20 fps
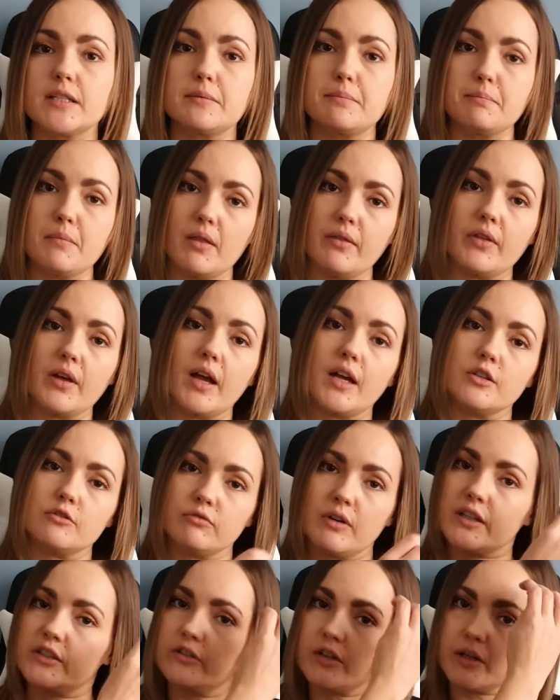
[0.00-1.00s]
Mother and
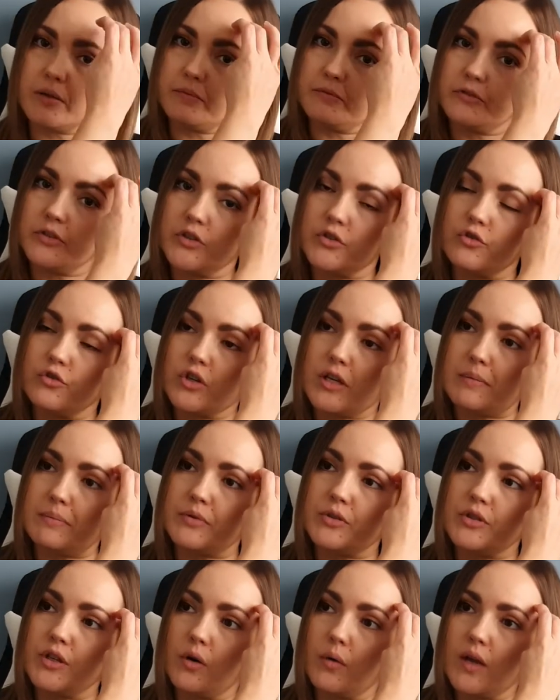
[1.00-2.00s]
Requiem for a Dream.
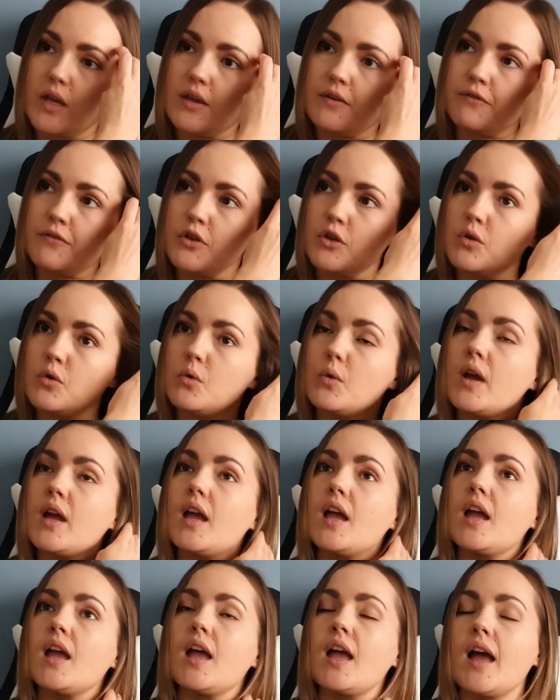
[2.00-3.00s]
So if you
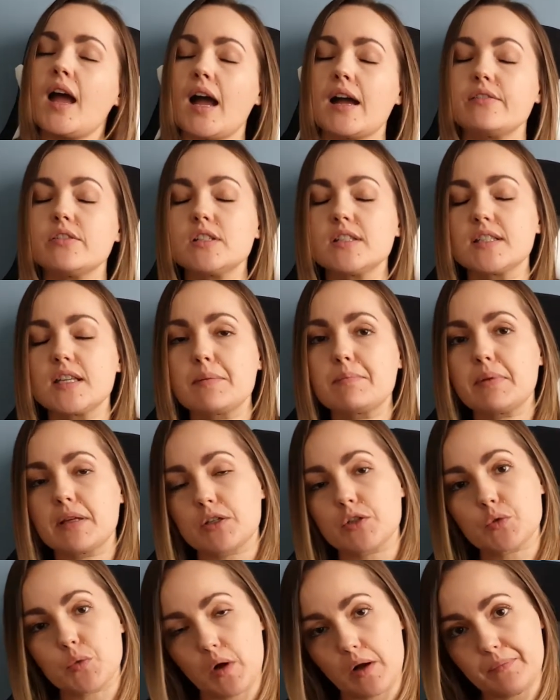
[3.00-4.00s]
haven't seen Black
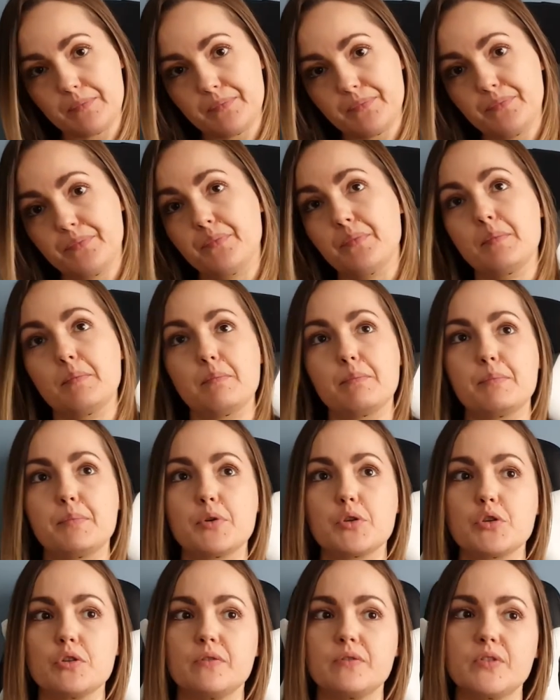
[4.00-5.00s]
Swan,
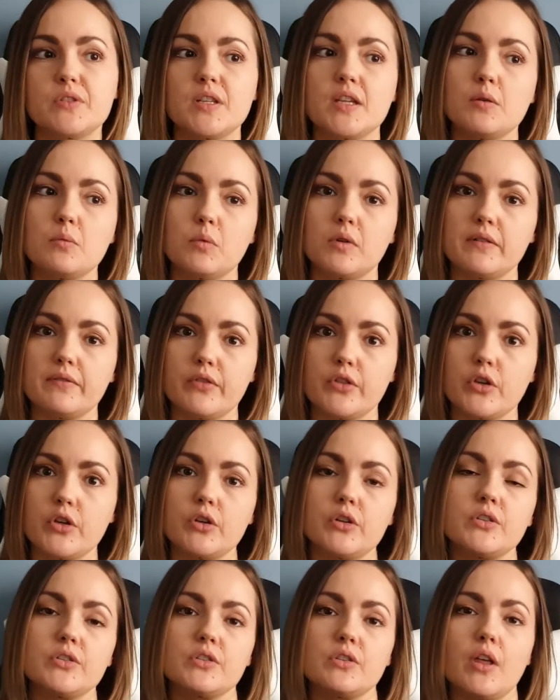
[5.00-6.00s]
but you've seen one of
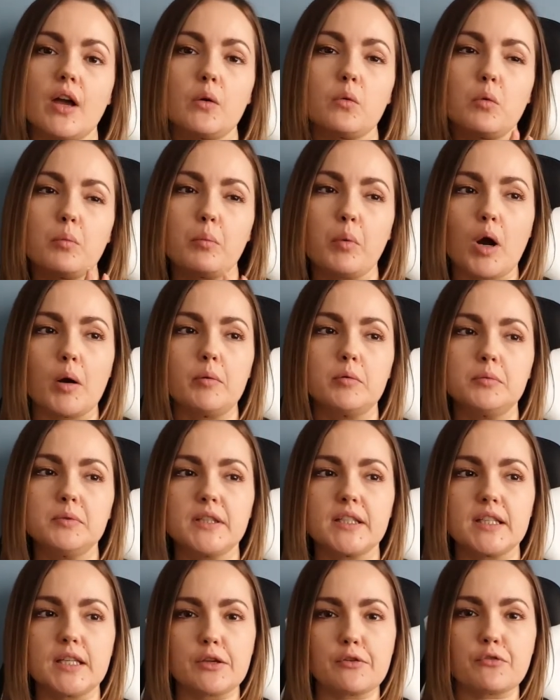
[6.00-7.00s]
those, that will probably
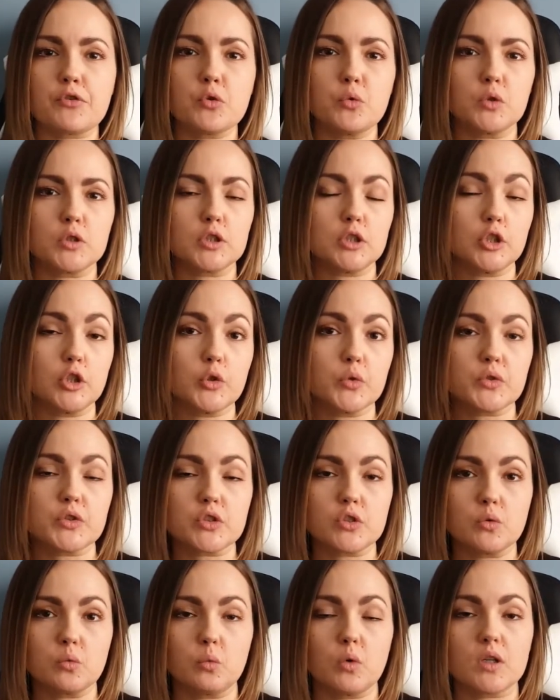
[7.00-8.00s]
give you a clue as
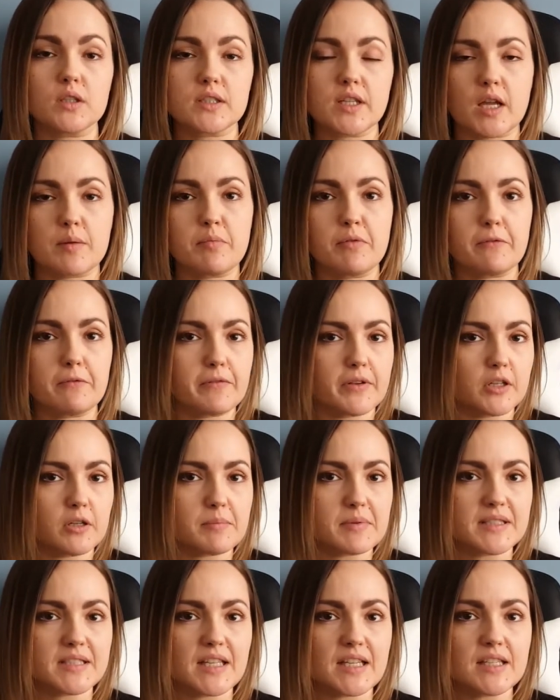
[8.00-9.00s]
to what type of film
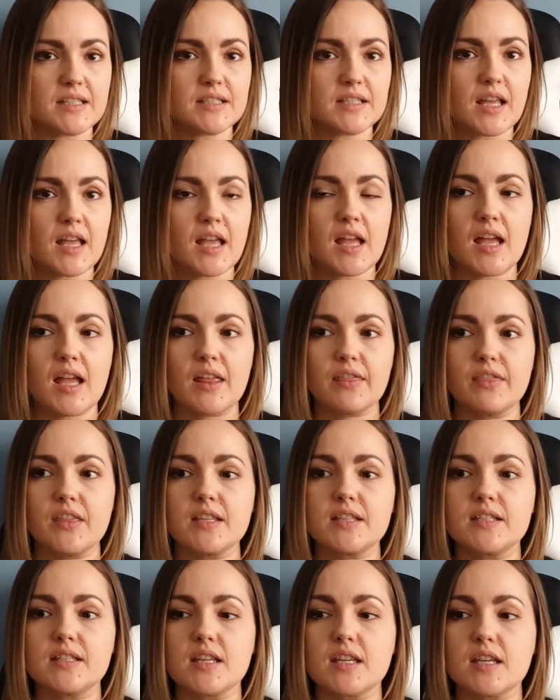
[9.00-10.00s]
it is.
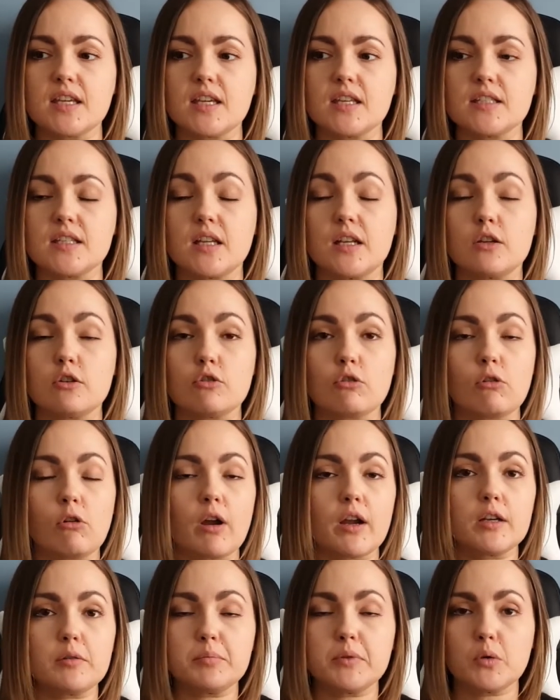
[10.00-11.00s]
This is an
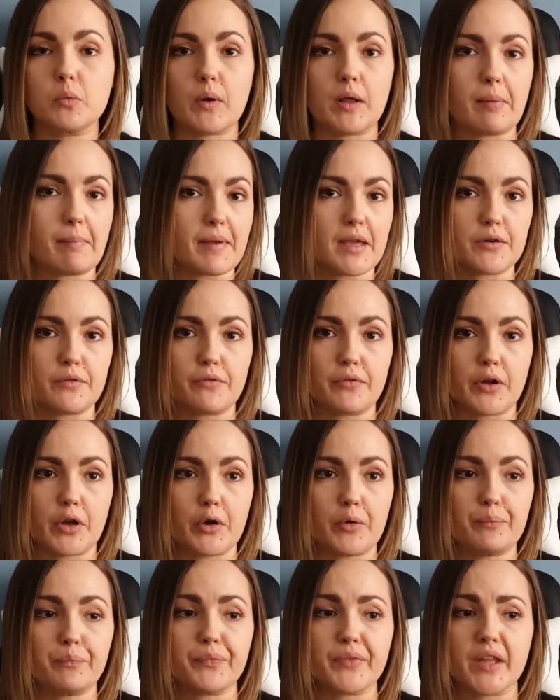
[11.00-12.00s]
incredibly well-made
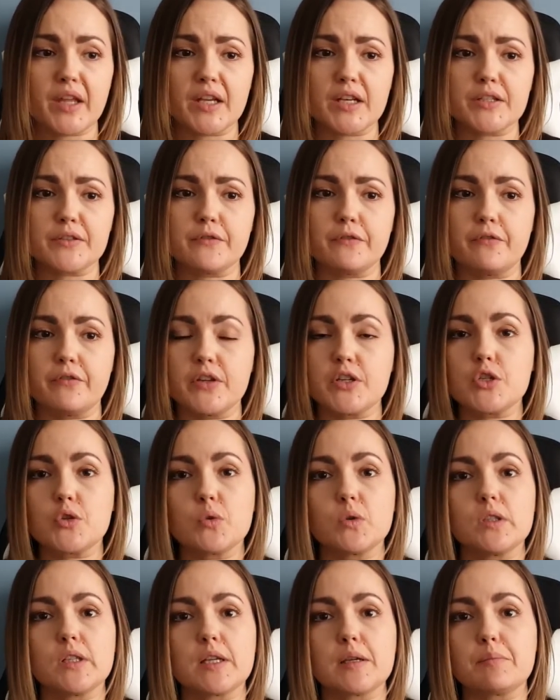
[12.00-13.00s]
film. It is
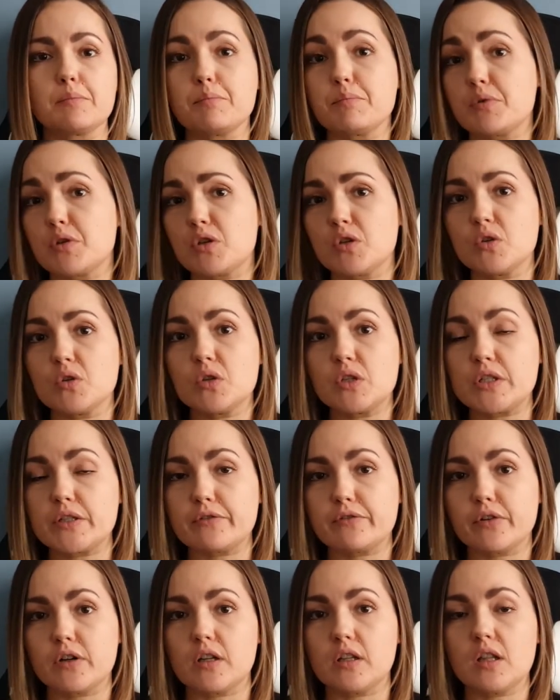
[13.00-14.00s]
visually
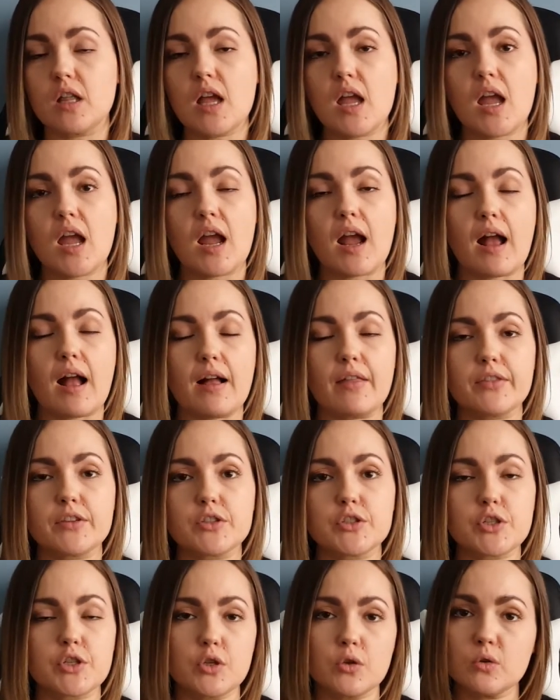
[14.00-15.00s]
beautiful, and the
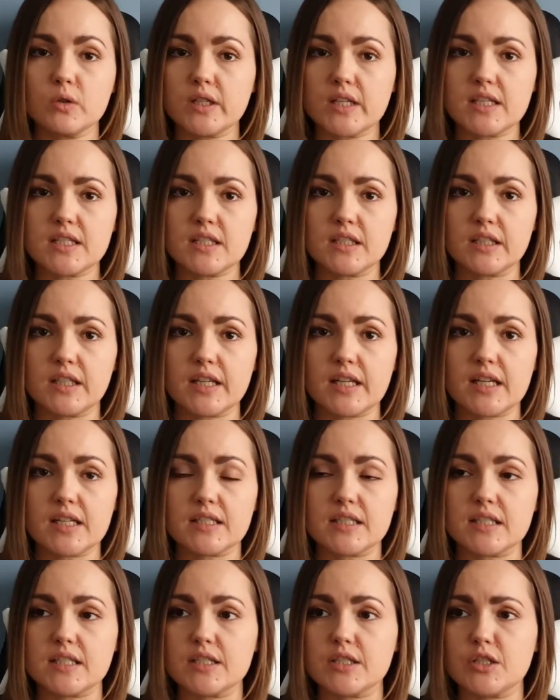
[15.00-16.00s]
2 leading
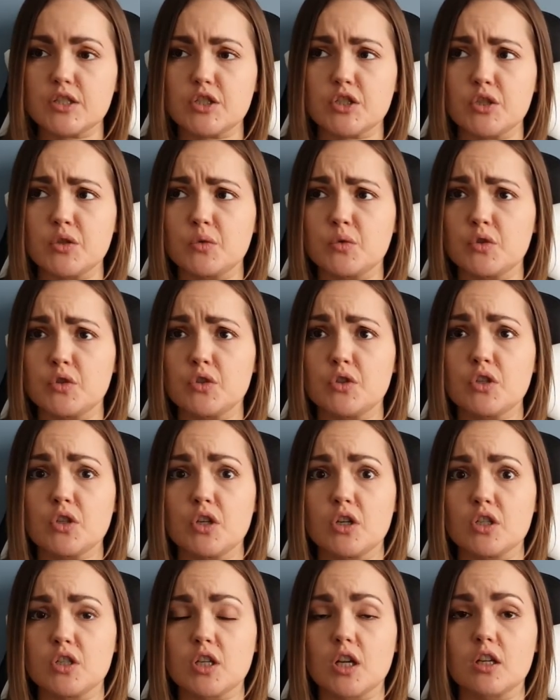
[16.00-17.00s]
ladies do
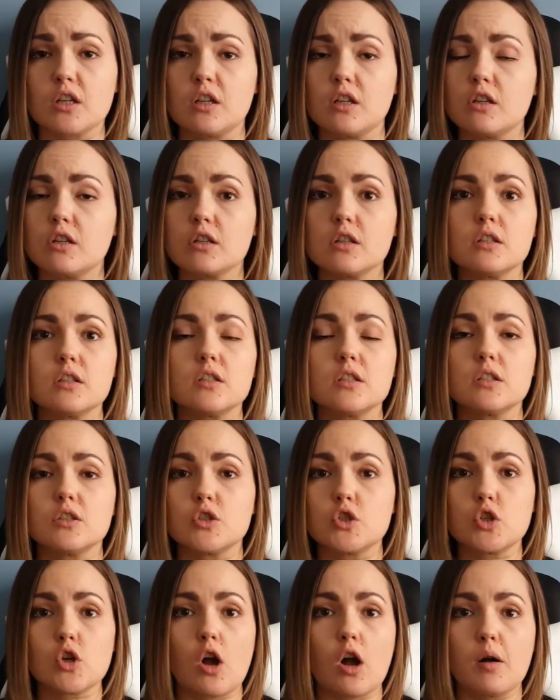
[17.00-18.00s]
such a good
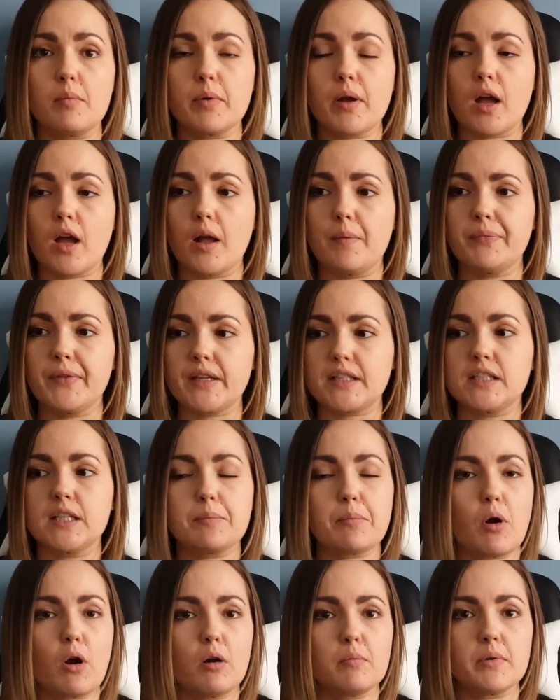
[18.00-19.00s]
job. Natalie
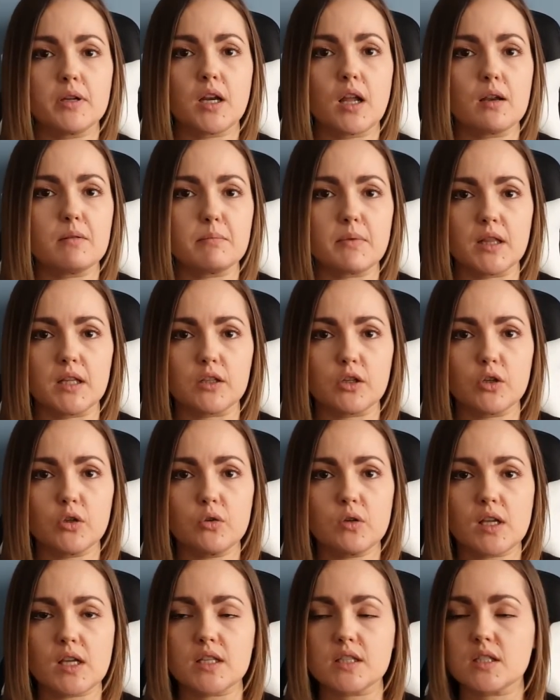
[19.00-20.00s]
Portman and Mila
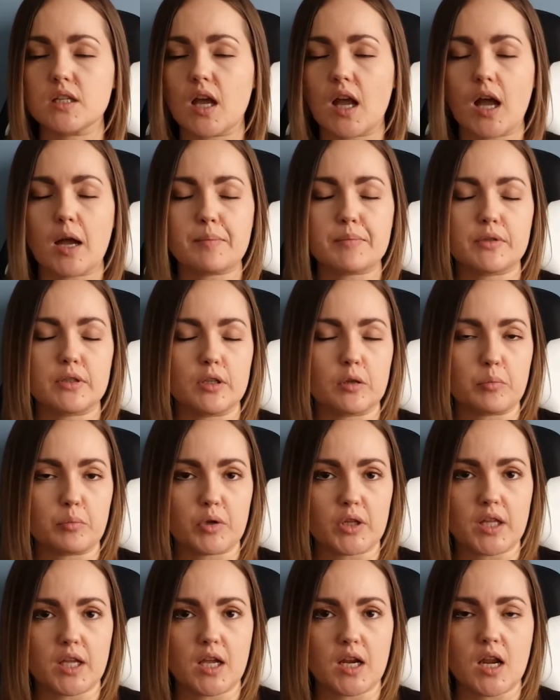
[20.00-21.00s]
Kunis, absolutely
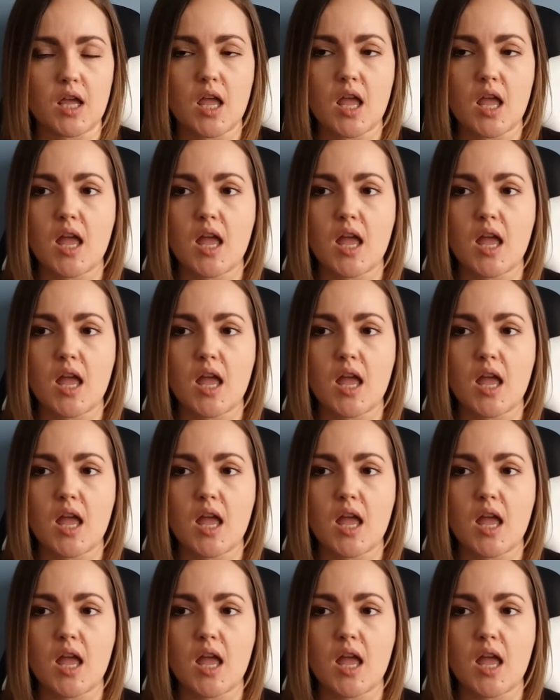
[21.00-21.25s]
brilliant.